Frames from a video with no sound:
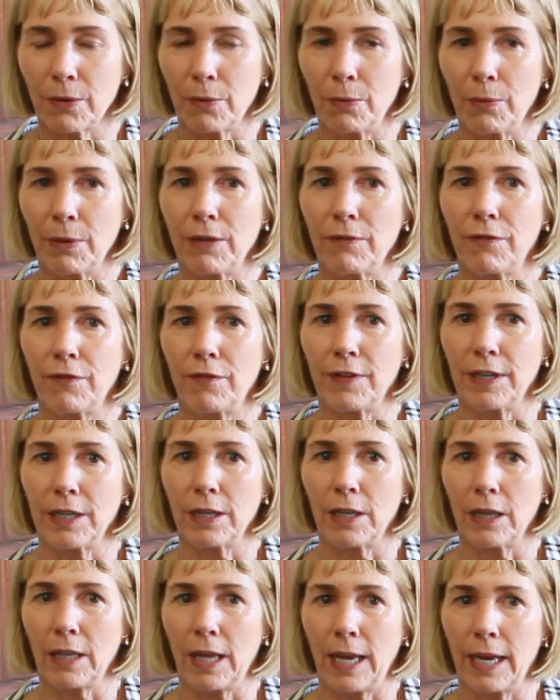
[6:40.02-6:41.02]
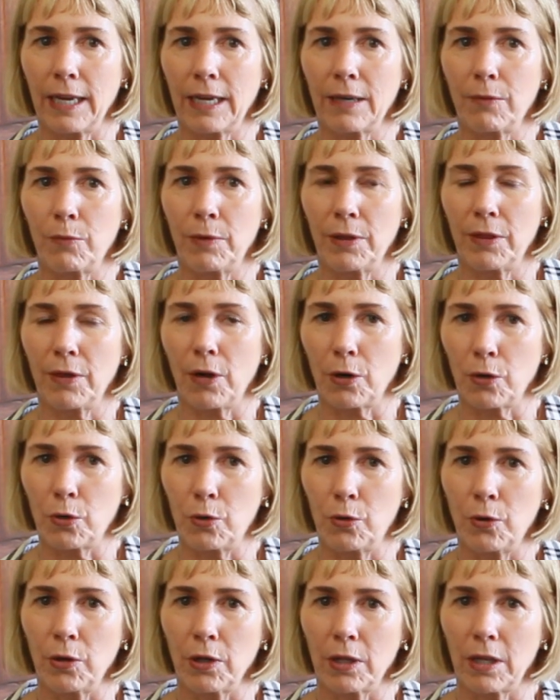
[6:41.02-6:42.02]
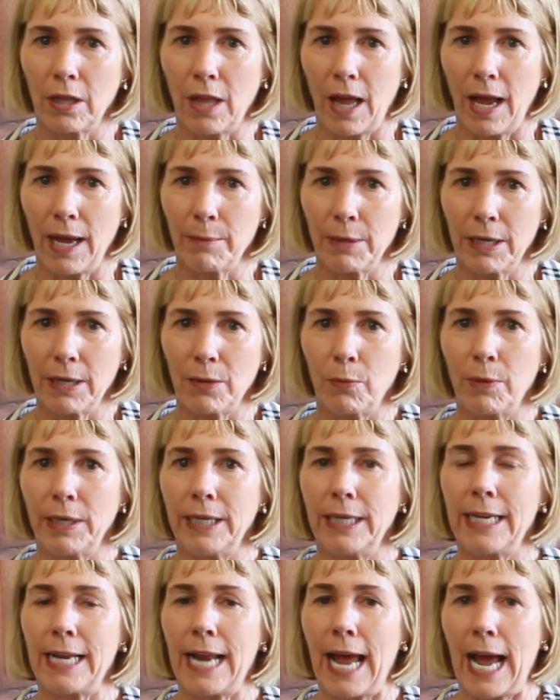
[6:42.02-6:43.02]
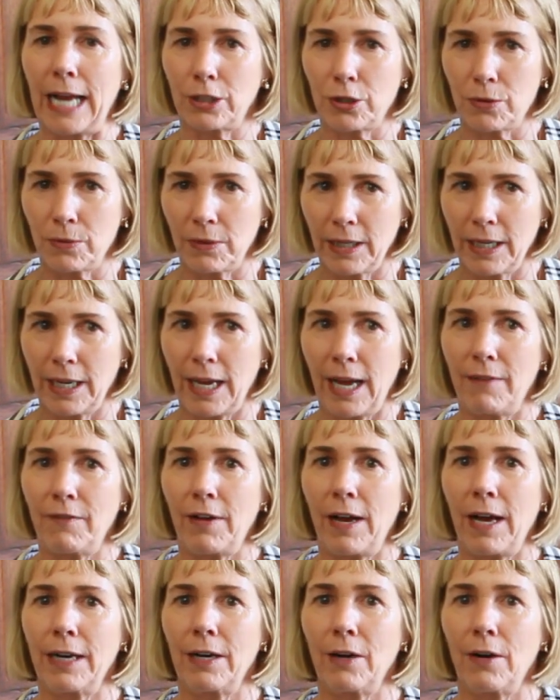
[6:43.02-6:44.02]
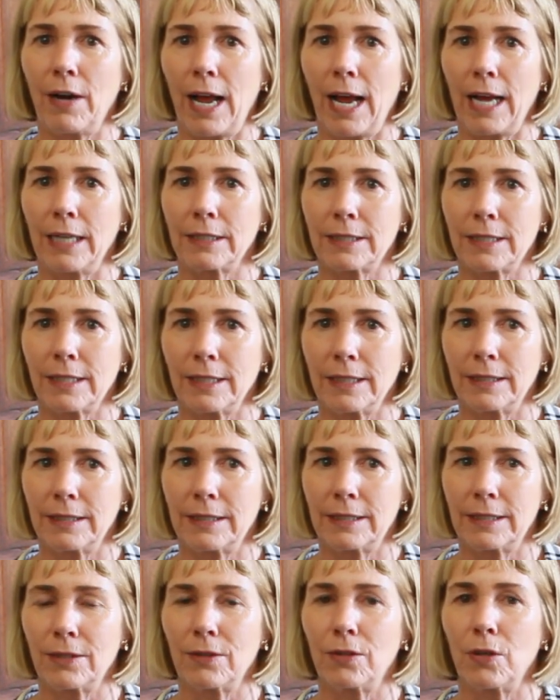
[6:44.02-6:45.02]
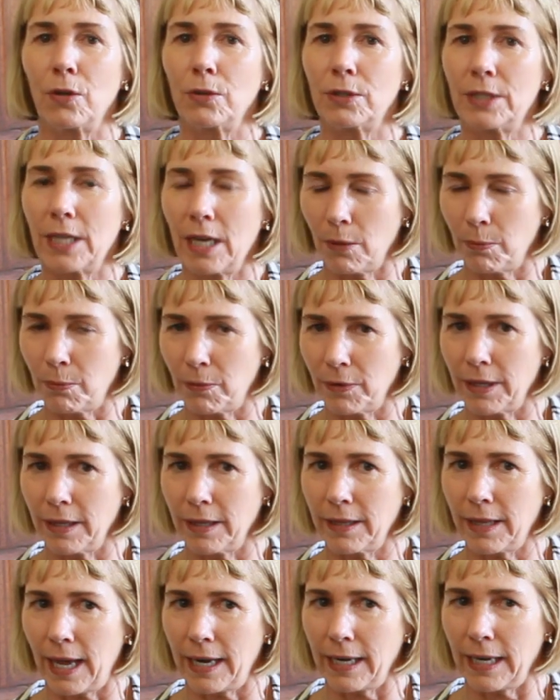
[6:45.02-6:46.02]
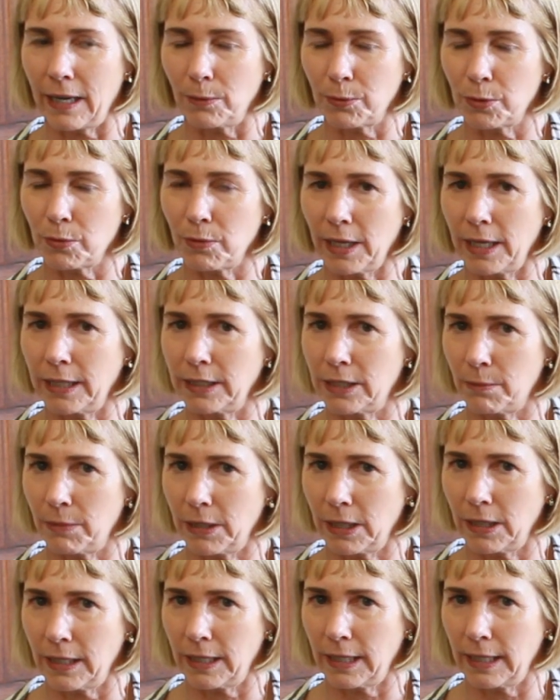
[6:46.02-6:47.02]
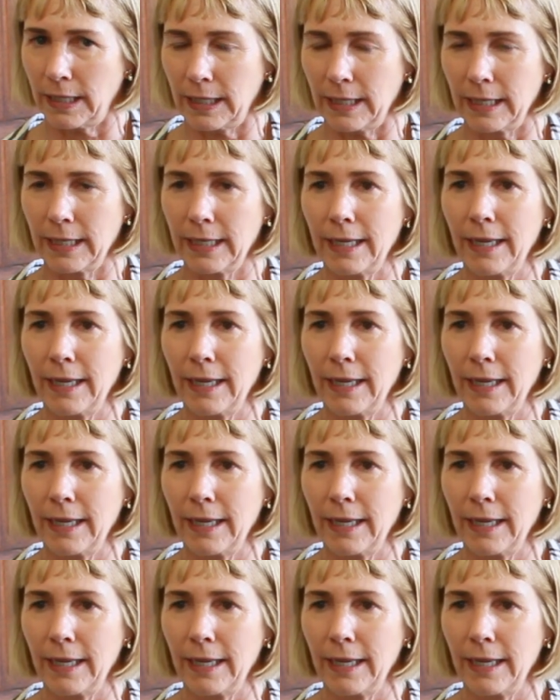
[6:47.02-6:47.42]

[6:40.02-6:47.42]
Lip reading: we feel like with our cool climate, we naturally have higher acids. That helps with ageability.